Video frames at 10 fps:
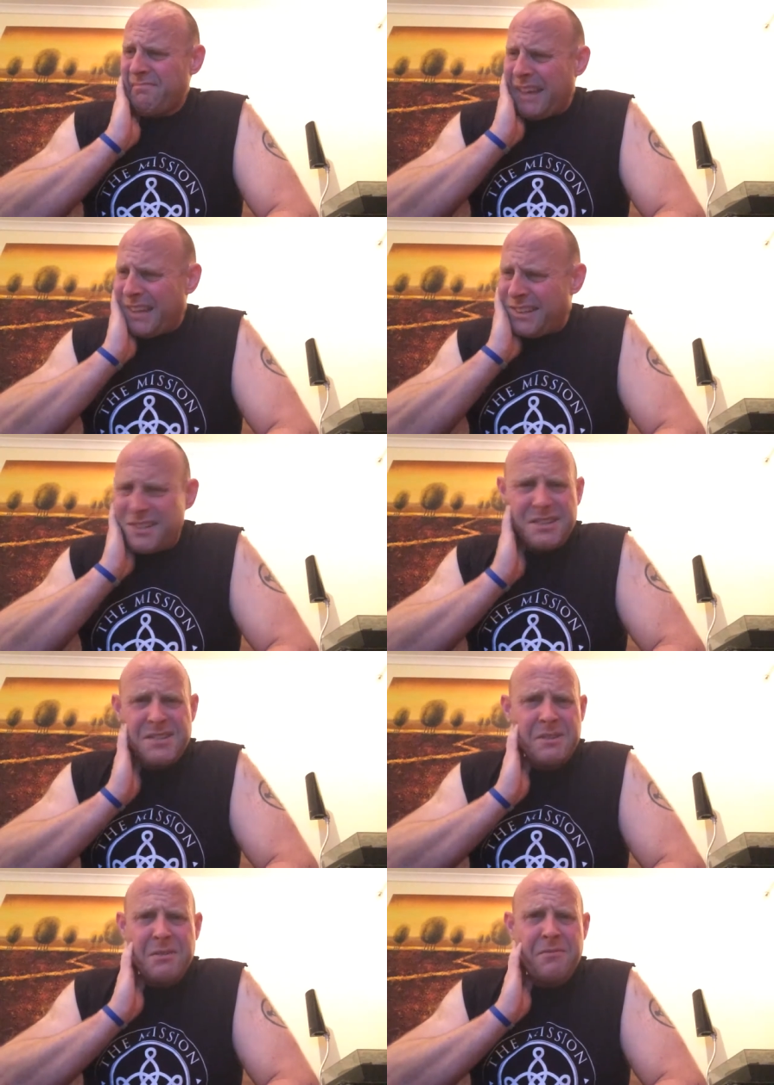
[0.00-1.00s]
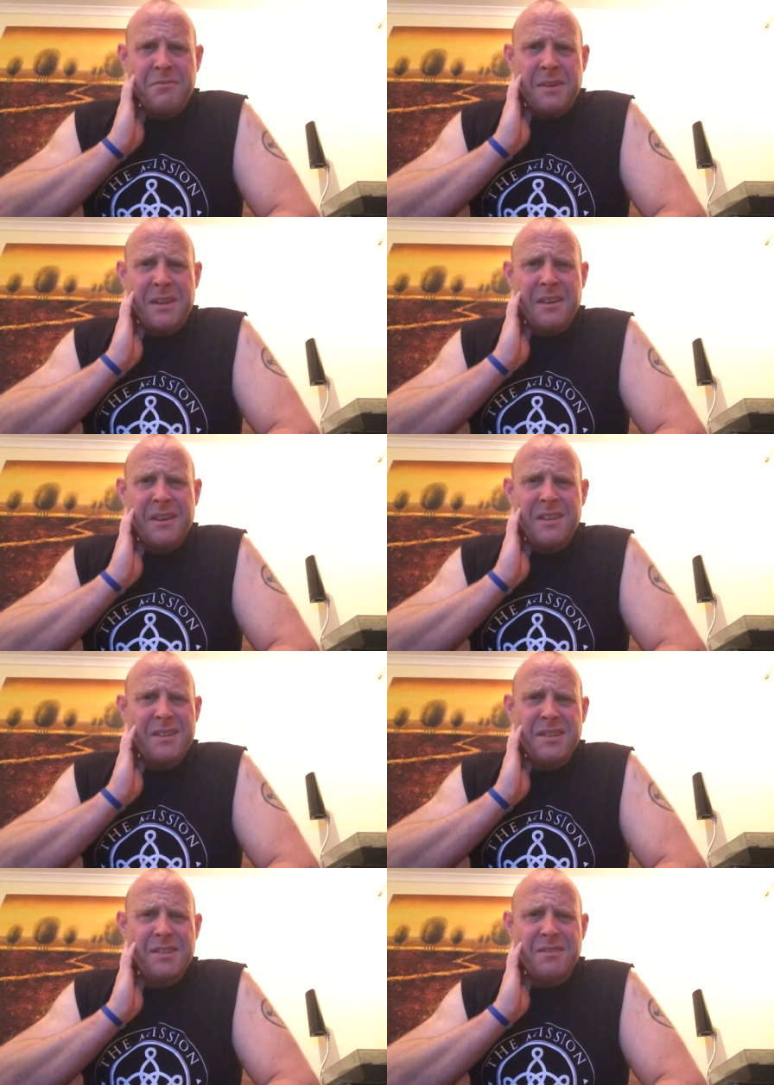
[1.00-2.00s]
That just doesn't do it for me.
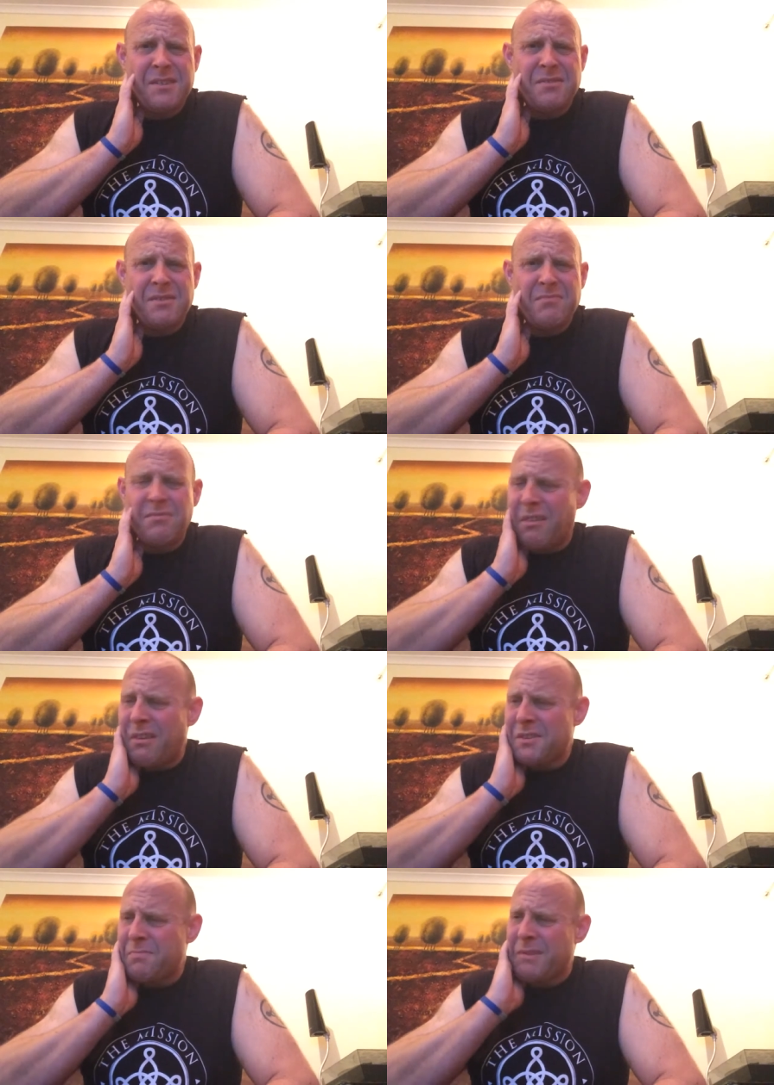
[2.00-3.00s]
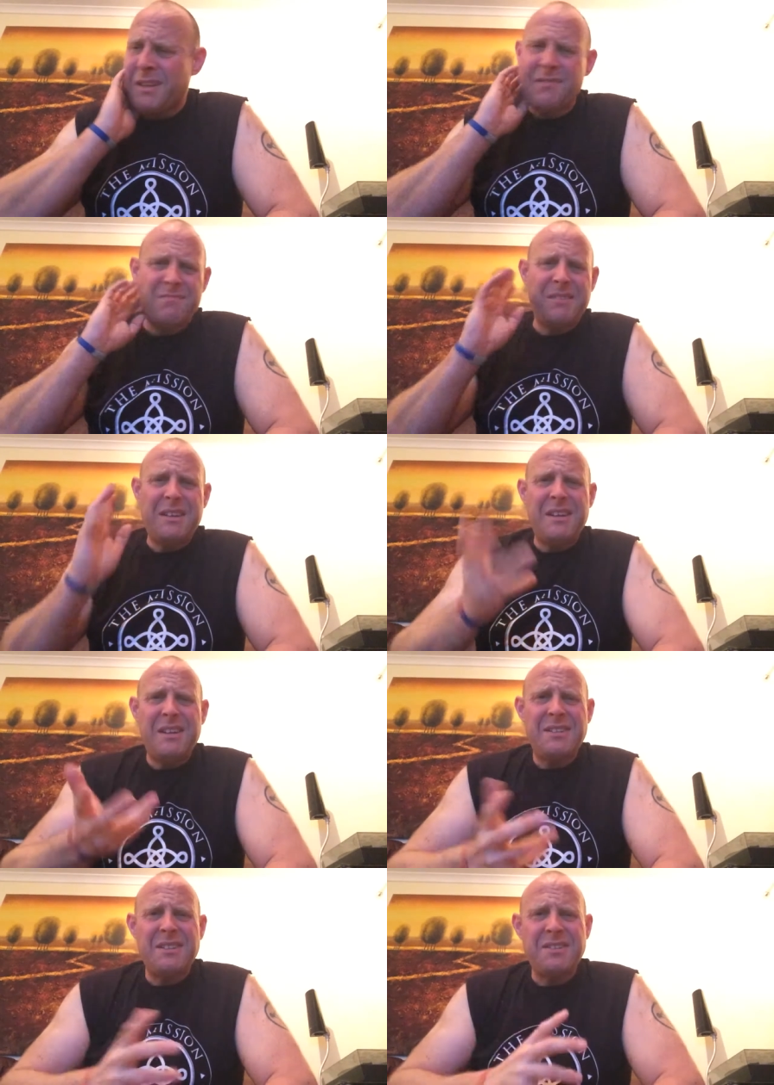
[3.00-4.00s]
It's just the raspberry
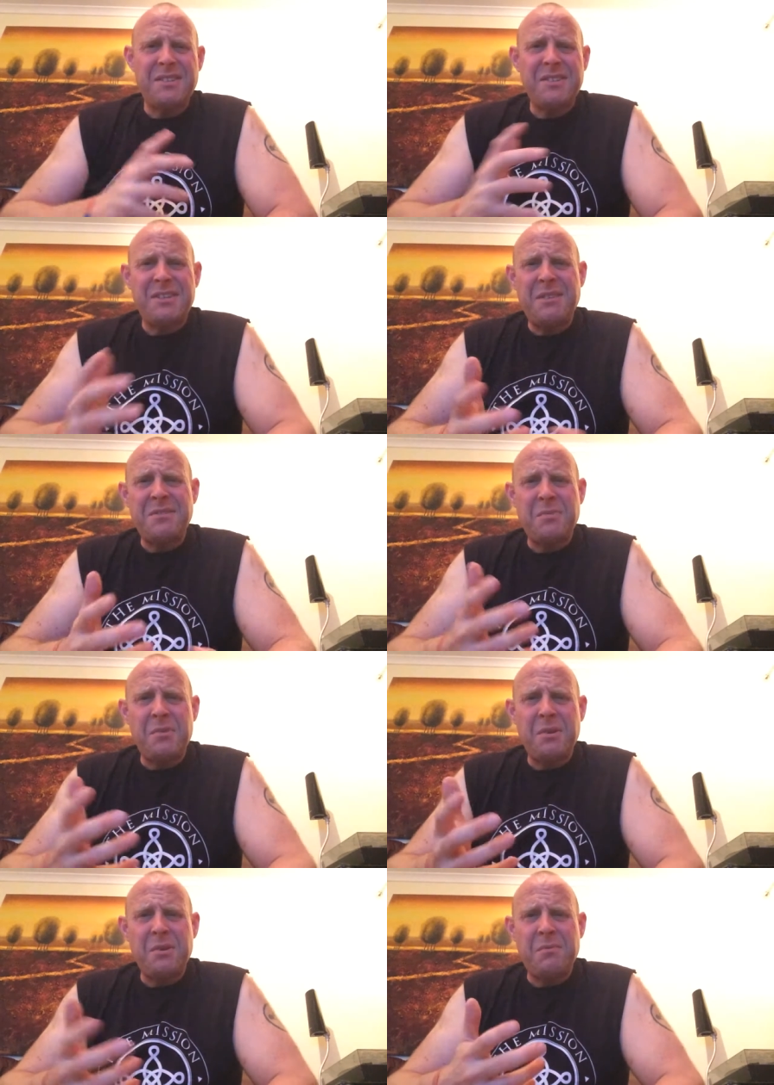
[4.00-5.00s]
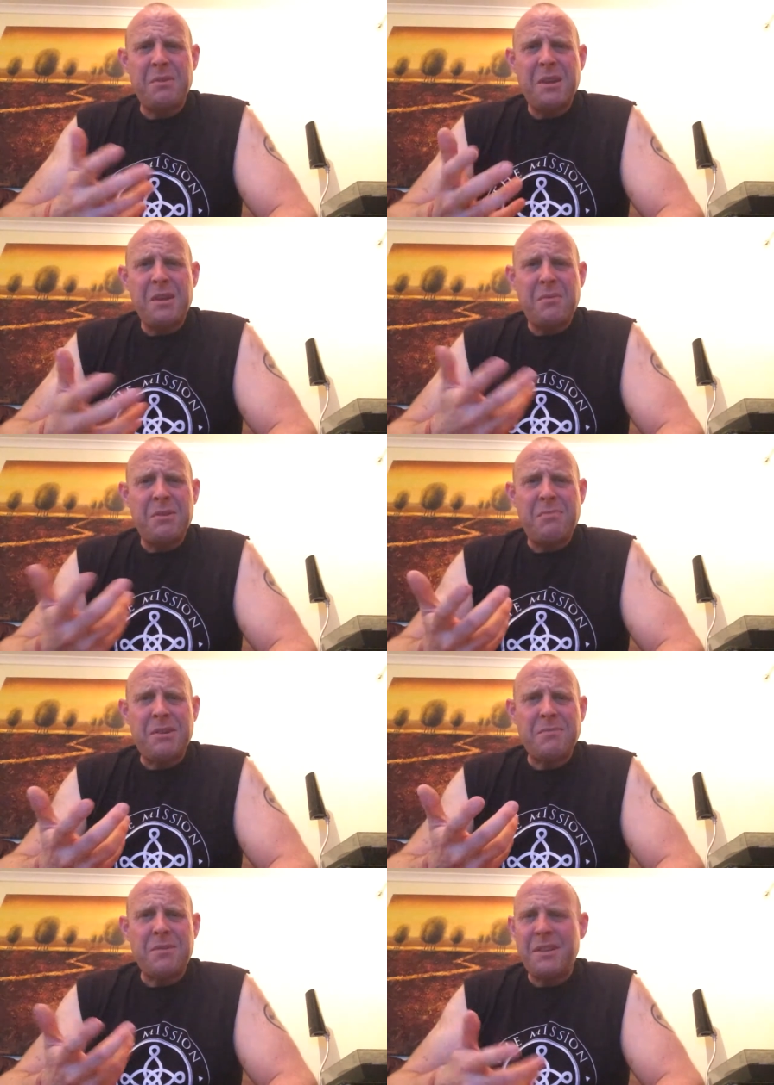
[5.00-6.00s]
just doesn't seem to work with the
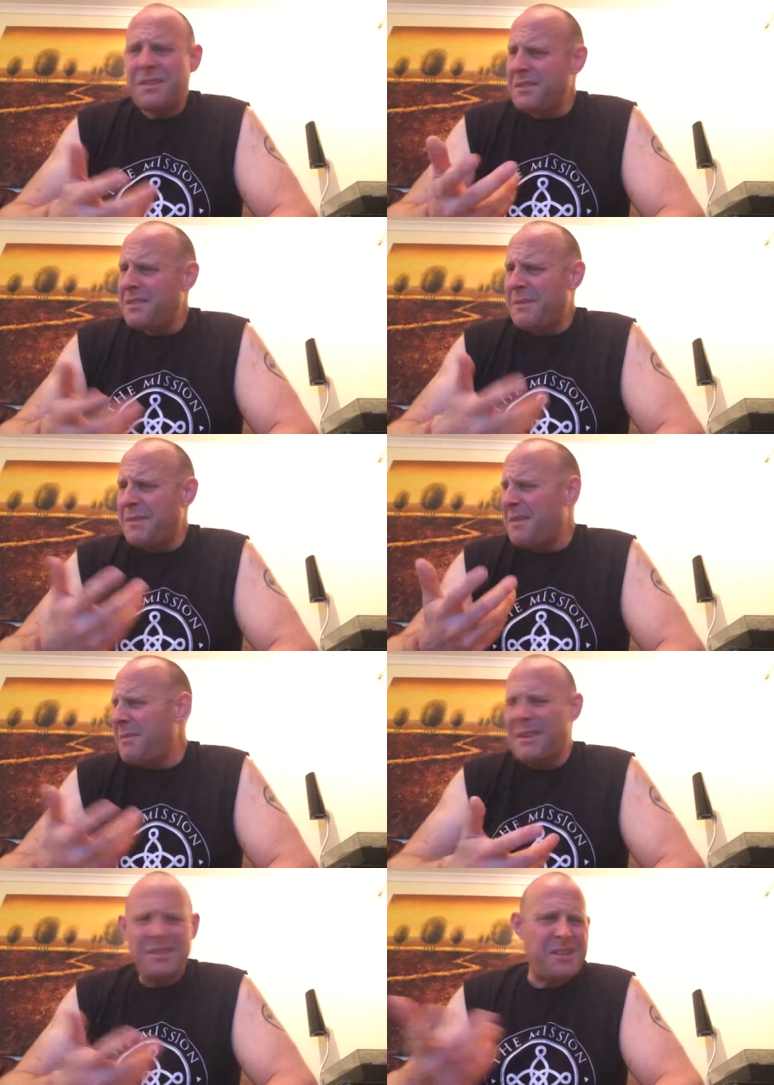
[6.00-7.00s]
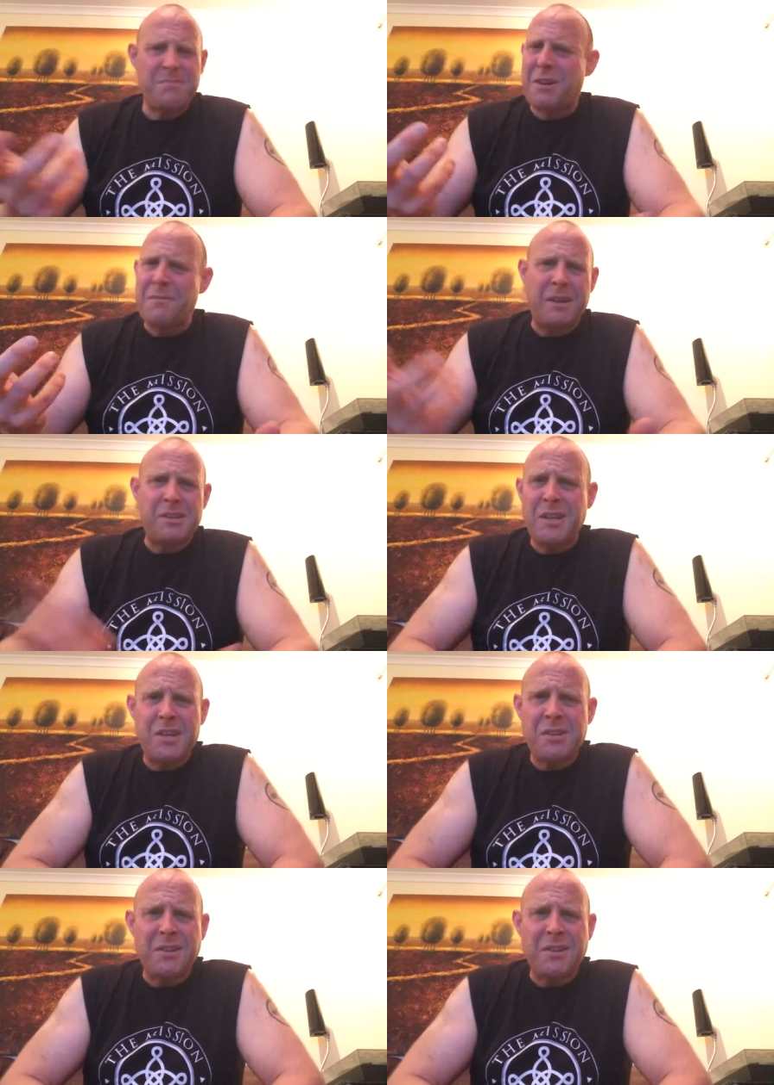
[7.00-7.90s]
Brettamonis. I mean, maybe that's just my imagination.